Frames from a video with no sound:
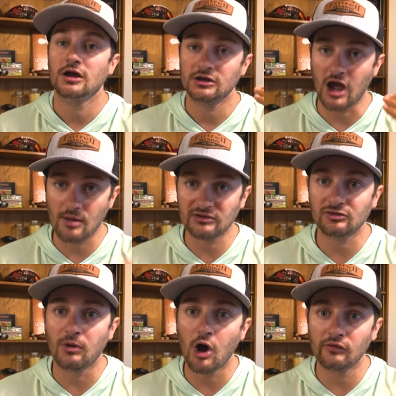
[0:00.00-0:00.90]
got me
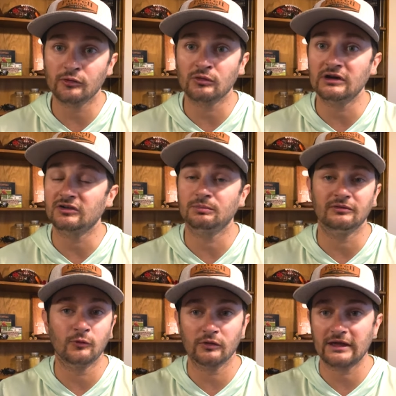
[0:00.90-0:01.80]
some hover rigs
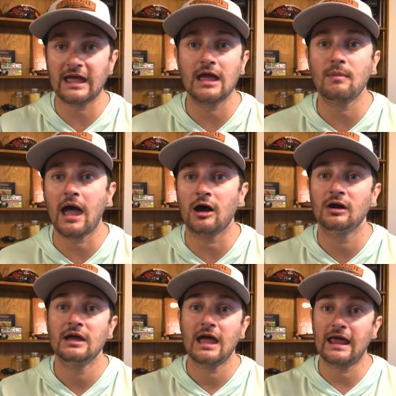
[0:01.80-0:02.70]
before they came out,
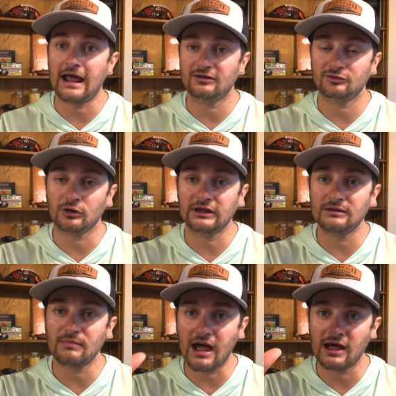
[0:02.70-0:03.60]
and I had to start
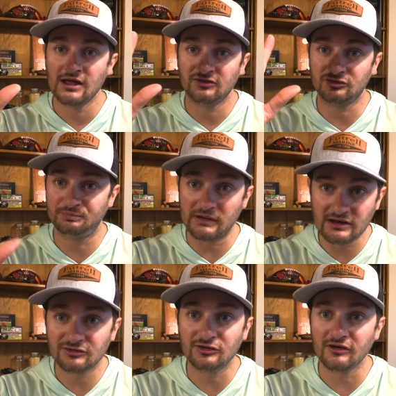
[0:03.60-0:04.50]
getting my
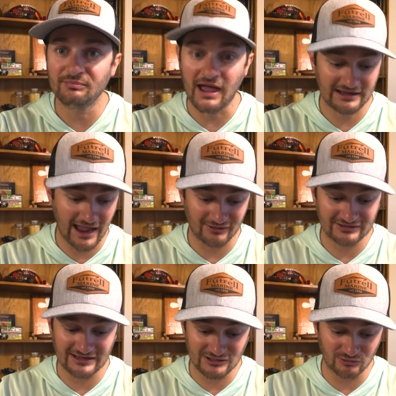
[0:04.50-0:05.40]
spinning stuff back out to
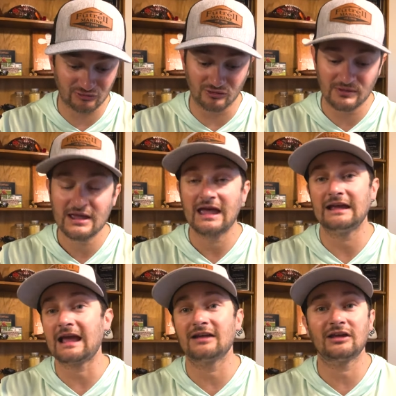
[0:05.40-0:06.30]
get used to them.
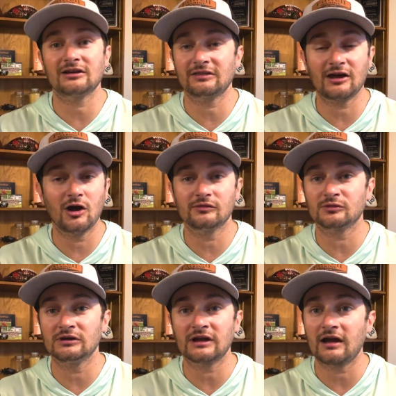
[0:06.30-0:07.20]
And guys, that, that hover
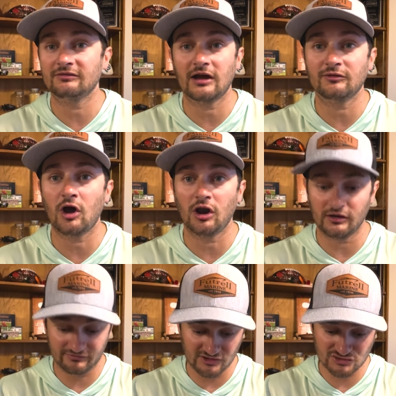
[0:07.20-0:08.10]
rig I've, I've caught a lot
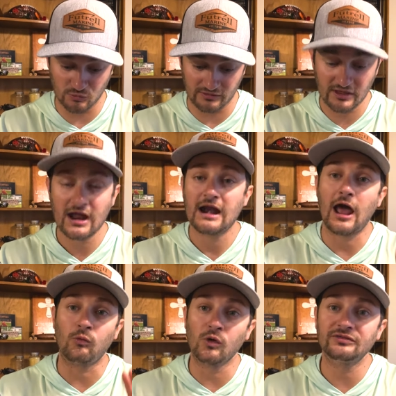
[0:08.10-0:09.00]
of fish with.
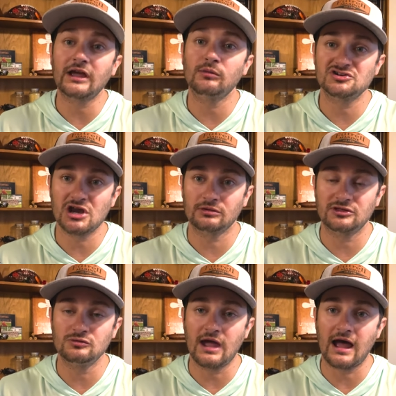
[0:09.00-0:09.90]
Now, one thing I'm going to share with
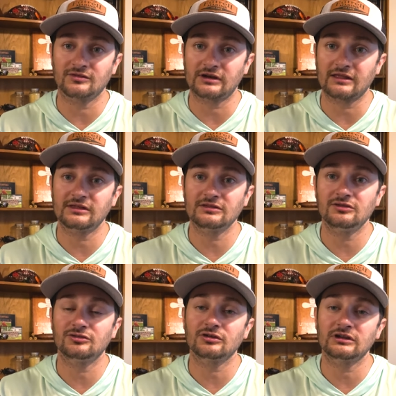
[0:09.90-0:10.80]
you guys, and I think
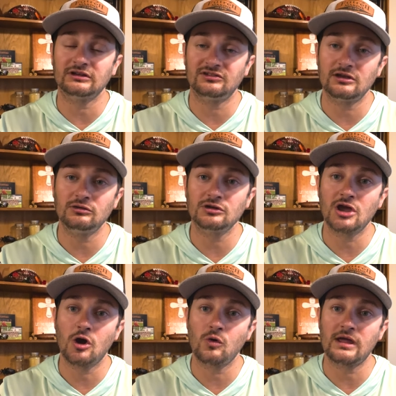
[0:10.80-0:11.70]
this is going to continue to
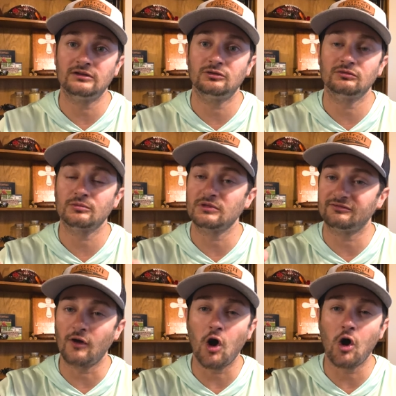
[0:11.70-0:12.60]
go into from the
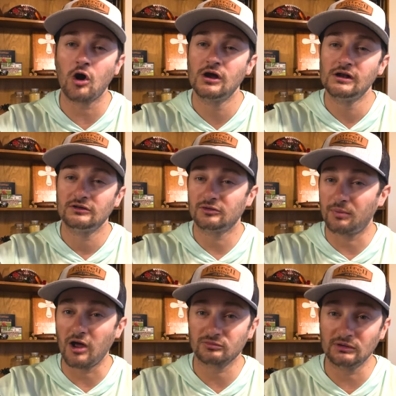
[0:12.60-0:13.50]
fall to
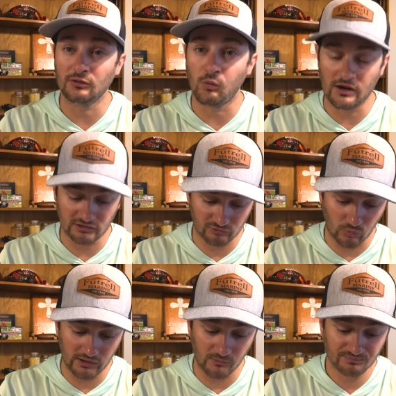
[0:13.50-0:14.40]
possibly the winter as
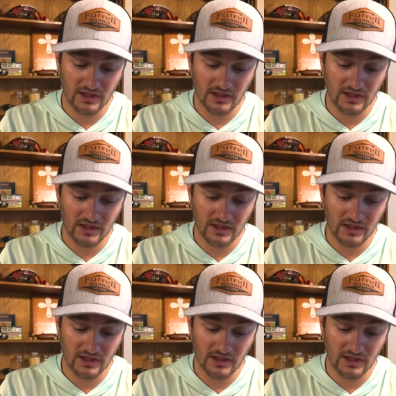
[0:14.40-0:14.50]
well,